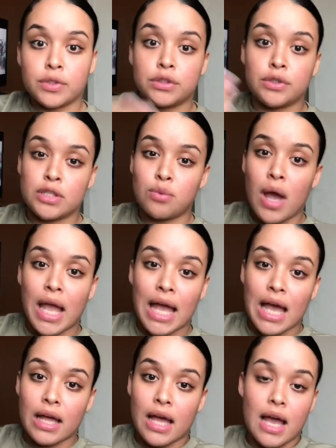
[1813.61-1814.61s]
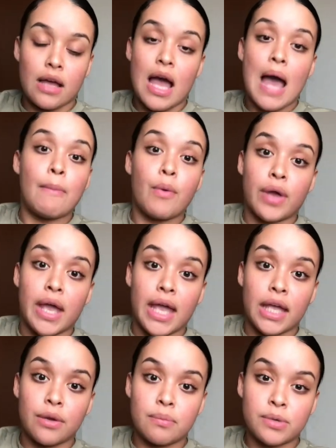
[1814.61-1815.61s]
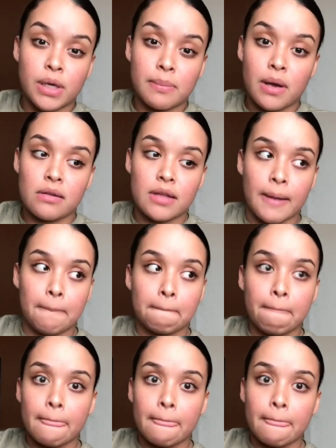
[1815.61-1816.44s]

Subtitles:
So that's why I'm okay. You know what I'm talking about? Like,